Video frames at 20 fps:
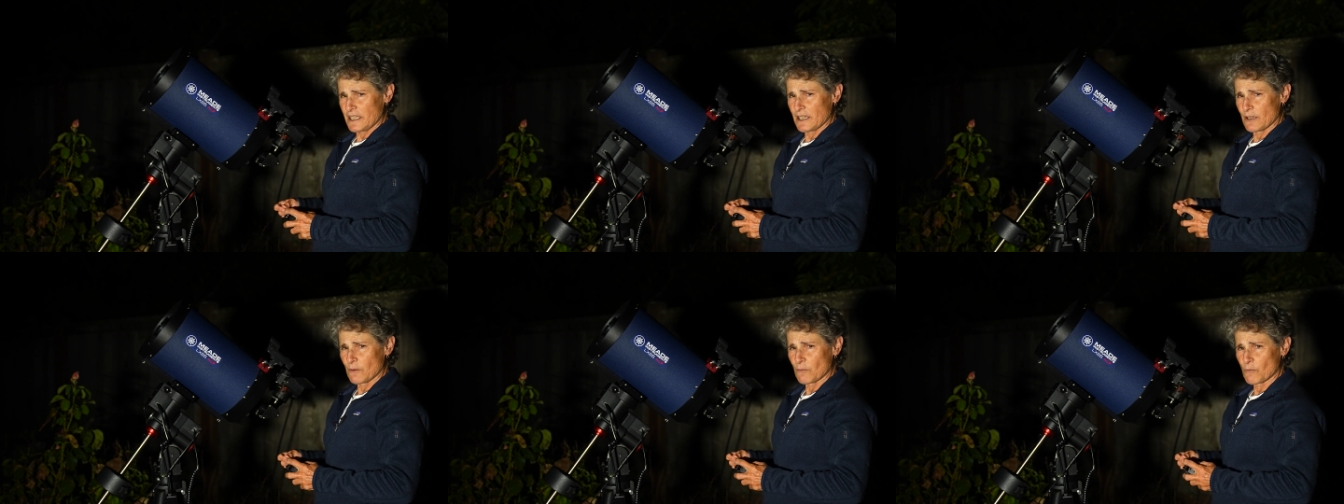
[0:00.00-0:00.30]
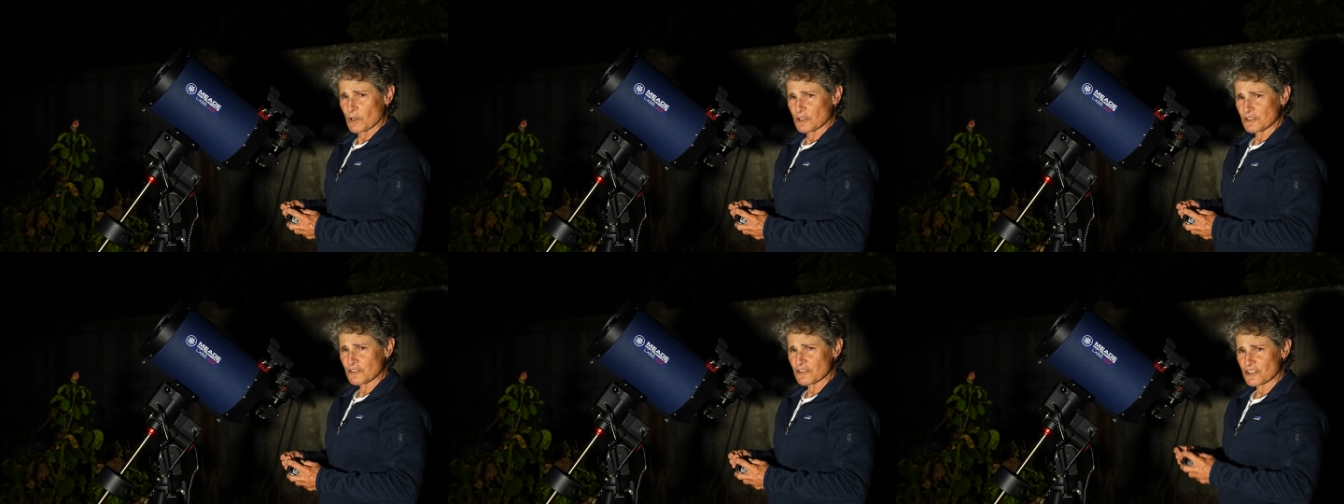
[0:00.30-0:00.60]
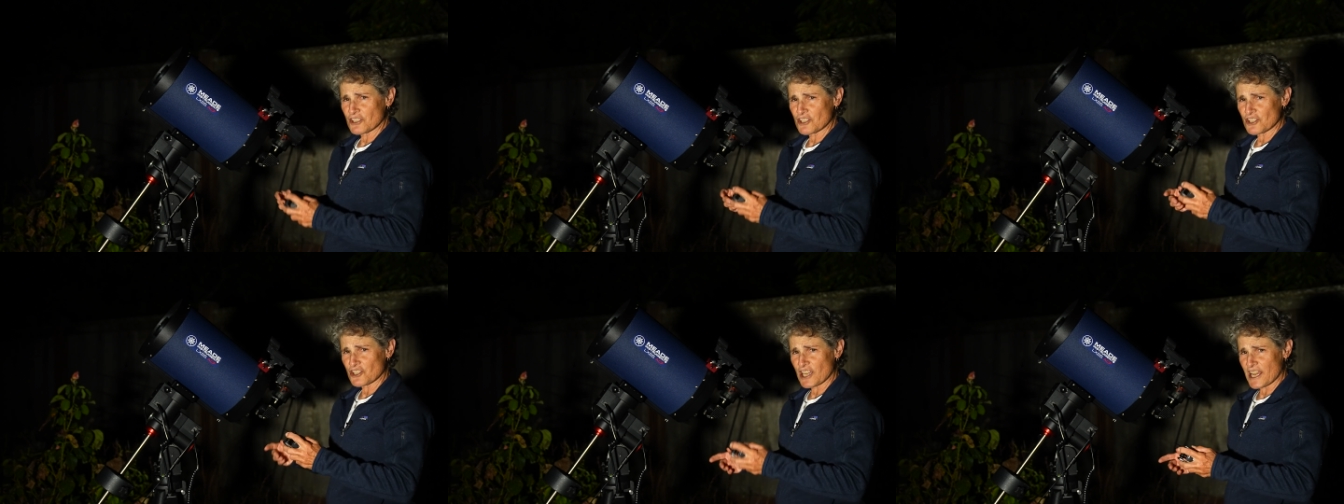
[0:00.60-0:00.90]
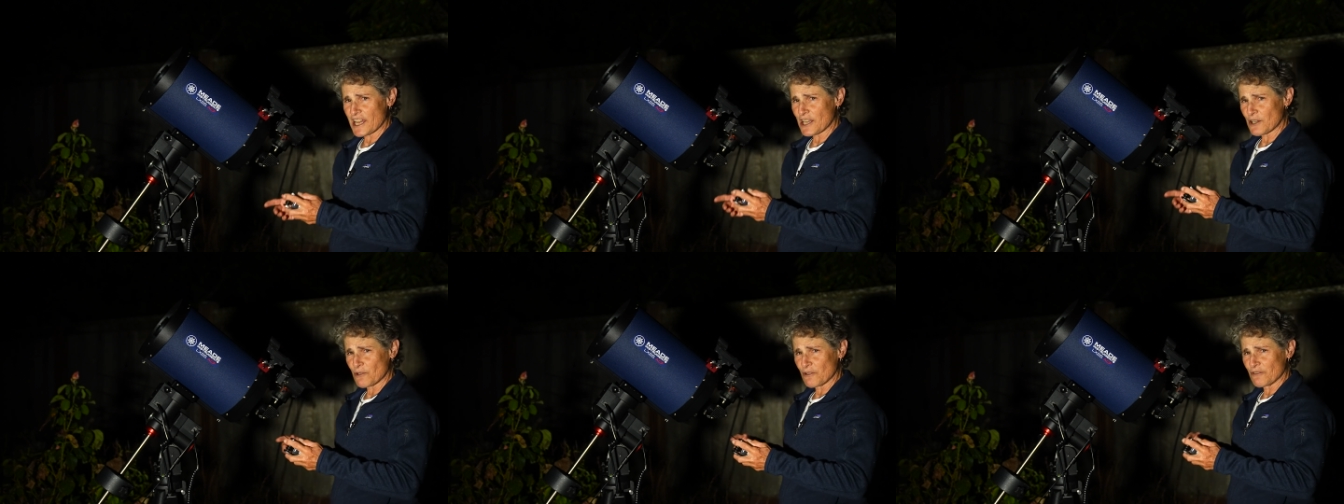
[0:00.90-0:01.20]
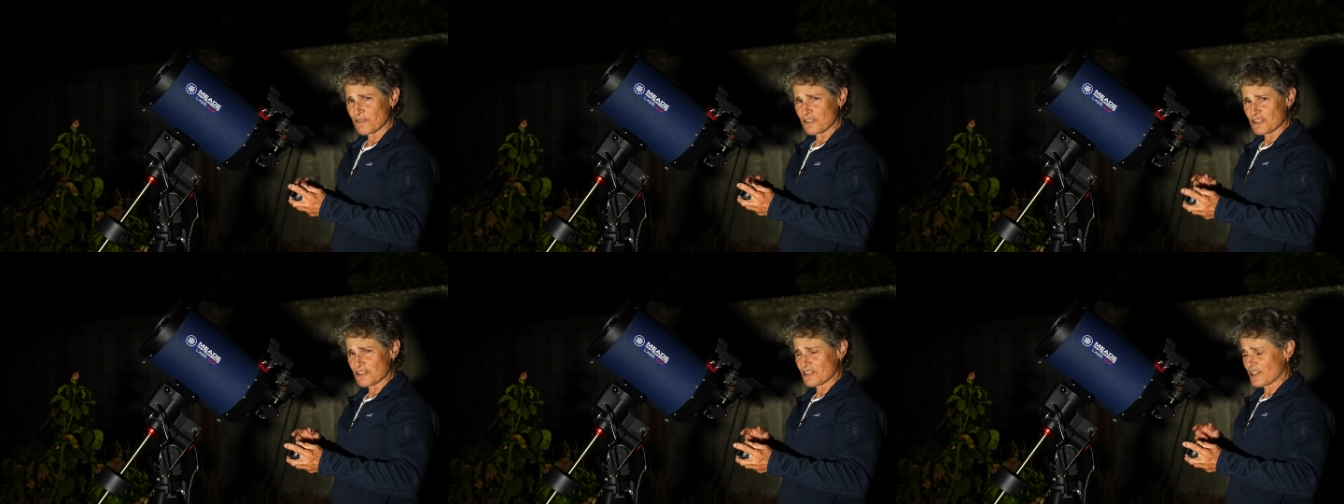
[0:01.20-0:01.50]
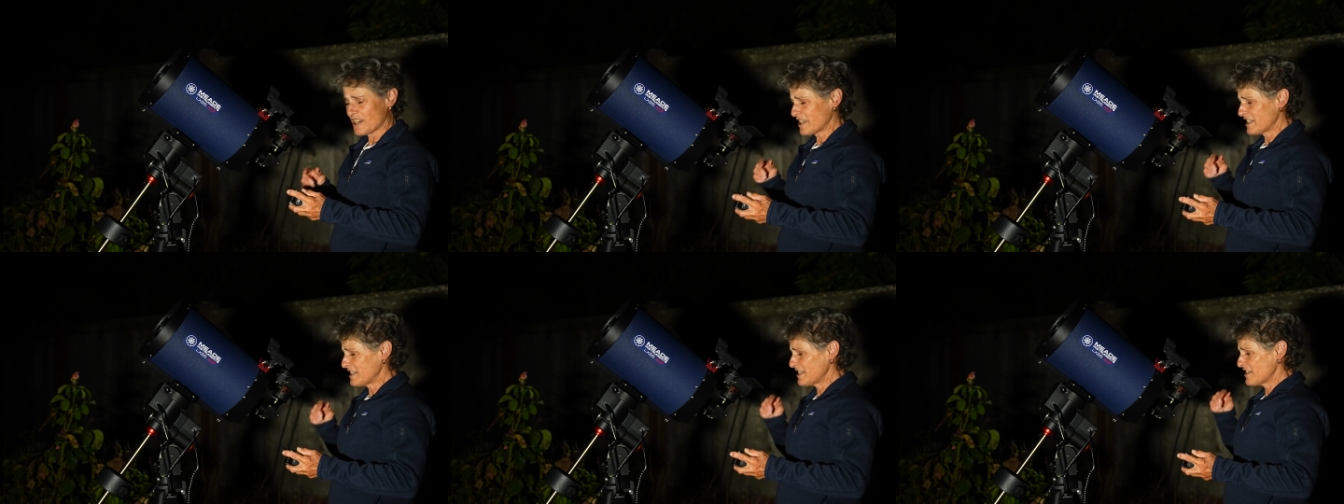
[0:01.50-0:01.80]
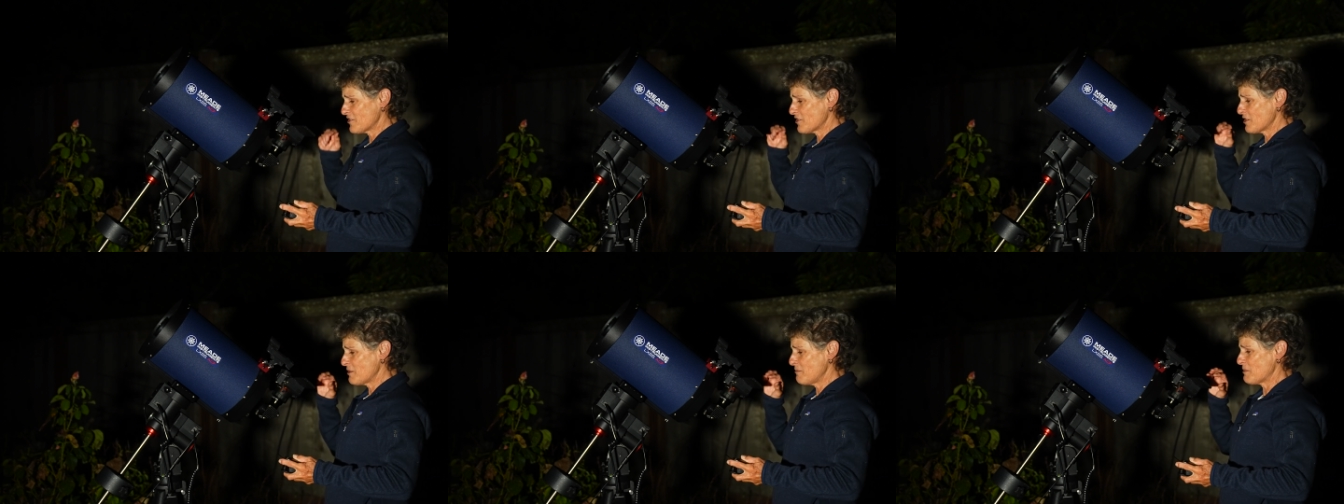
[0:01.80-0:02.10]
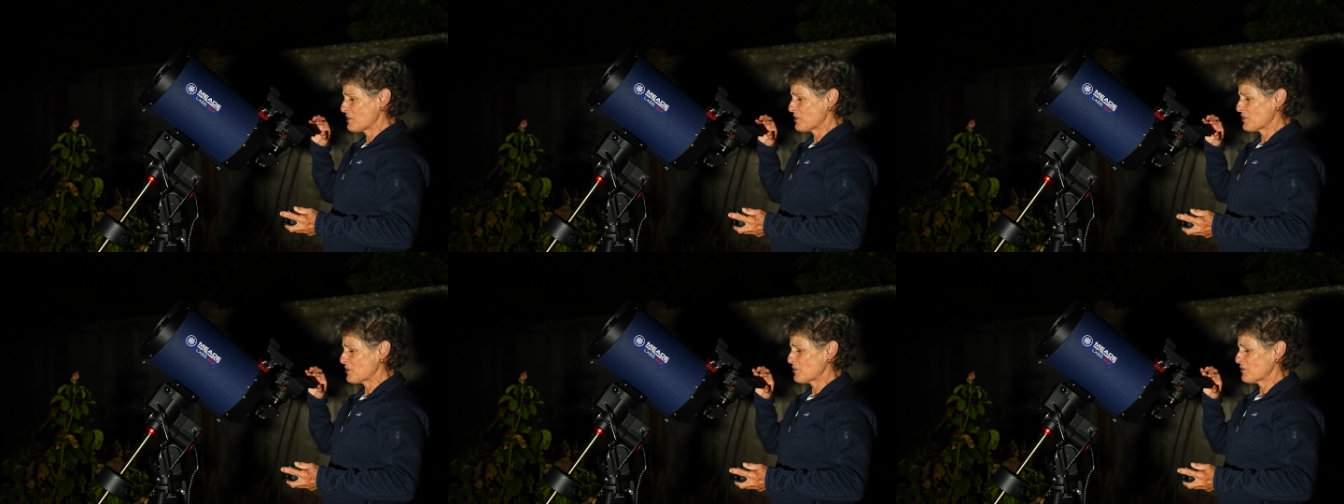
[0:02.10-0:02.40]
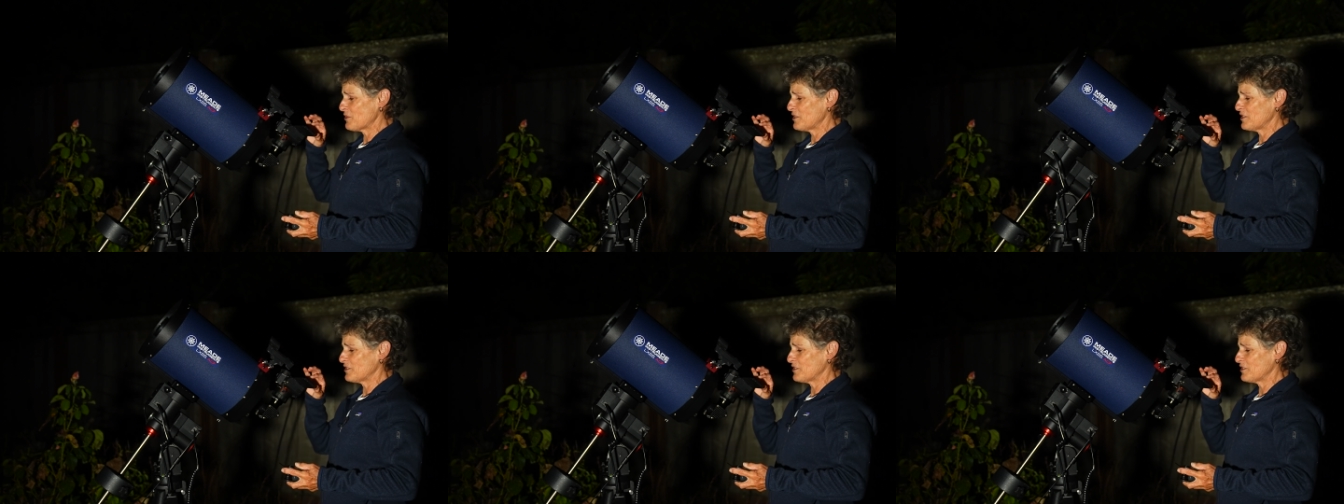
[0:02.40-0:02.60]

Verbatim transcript: And once the shadow of the secondary mirror